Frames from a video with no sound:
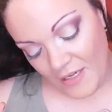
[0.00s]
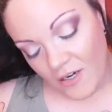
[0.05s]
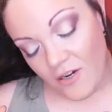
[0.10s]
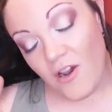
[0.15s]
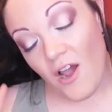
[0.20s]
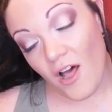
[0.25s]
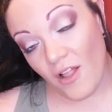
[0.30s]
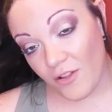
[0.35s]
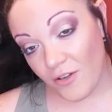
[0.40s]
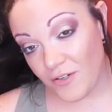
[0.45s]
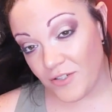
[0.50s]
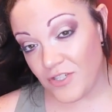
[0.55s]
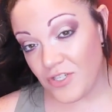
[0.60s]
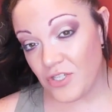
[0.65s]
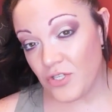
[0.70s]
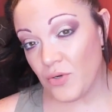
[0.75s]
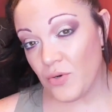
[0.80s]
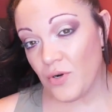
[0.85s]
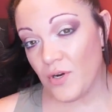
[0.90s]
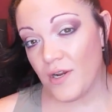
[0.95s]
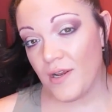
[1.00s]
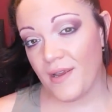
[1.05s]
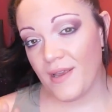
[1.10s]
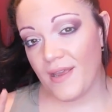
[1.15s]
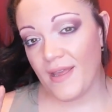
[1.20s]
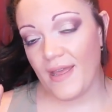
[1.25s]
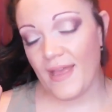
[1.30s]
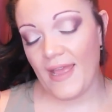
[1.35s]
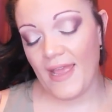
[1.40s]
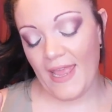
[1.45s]
Color
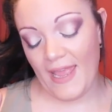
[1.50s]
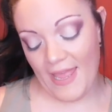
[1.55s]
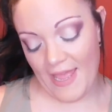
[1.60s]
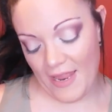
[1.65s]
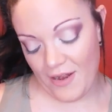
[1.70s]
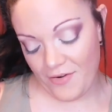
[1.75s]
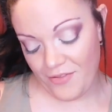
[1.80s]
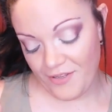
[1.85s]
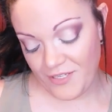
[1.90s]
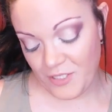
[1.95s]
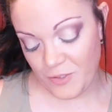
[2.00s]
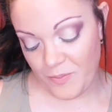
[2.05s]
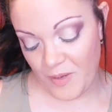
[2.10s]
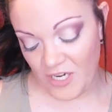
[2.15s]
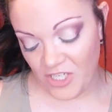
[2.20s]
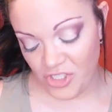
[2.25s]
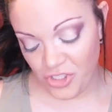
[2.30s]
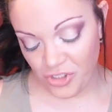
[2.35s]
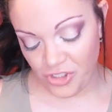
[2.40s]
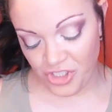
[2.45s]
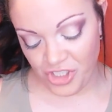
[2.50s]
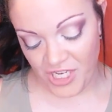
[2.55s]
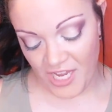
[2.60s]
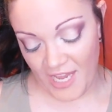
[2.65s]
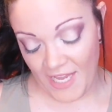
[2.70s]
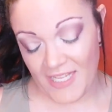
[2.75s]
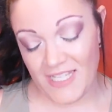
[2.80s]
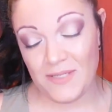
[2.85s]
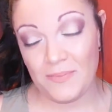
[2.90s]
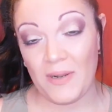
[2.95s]
Story and the special
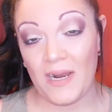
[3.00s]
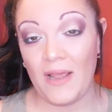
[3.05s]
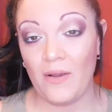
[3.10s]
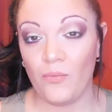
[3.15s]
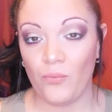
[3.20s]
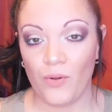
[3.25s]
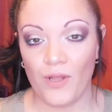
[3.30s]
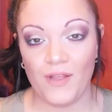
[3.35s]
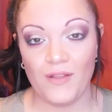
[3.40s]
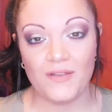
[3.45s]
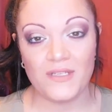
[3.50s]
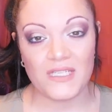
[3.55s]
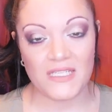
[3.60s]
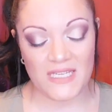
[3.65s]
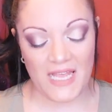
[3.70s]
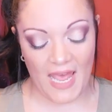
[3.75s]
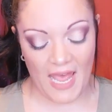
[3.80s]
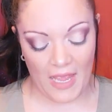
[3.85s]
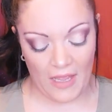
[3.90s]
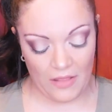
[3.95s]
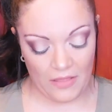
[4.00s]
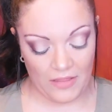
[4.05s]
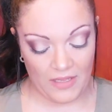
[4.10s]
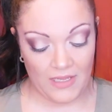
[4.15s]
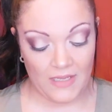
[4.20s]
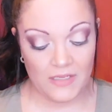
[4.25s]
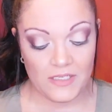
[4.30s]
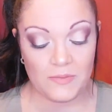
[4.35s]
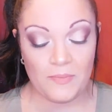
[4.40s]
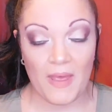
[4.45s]
shades, but I will say
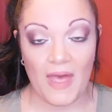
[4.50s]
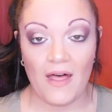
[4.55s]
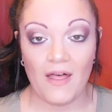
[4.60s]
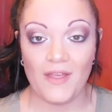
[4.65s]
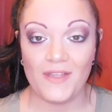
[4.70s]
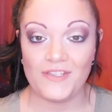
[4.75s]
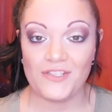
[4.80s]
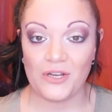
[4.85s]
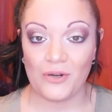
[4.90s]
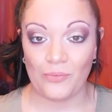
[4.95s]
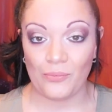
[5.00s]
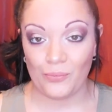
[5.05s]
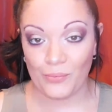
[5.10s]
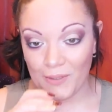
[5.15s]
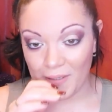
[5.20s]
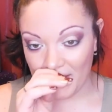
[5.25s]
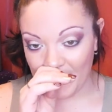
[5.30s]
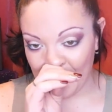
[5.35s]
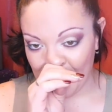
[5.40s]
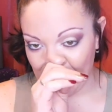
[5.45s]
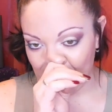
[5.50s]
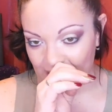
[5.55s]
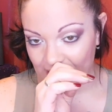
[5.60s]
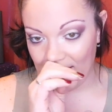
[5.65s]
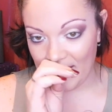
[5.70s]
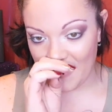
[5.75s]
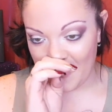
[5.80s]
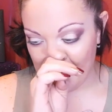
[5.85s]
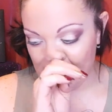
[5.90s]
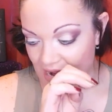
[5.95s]
these palettes are really
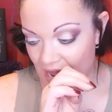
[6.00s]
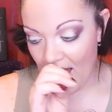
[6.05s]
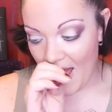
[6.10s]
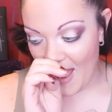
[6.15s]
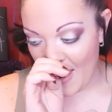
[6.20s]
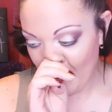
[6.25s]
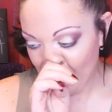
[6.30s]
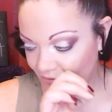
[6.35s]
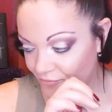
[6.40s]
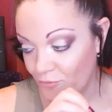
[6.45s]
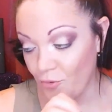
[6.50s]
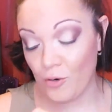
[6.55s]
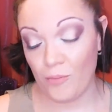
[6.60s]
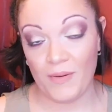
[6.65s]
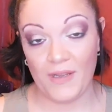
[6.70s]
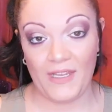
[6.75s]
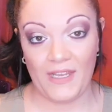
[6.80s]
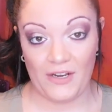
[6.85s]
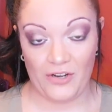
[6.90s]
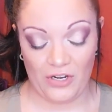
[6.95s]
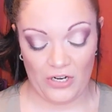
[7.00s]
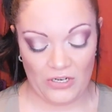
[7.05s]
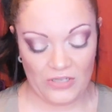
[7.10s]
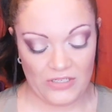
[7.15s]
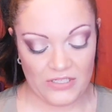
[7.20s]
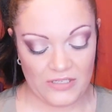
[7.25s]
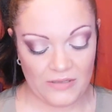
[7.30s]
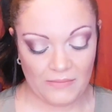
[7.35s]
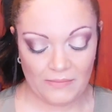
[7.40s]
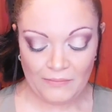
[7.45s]
not for
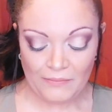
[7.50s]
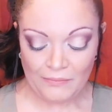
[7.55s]
beginners.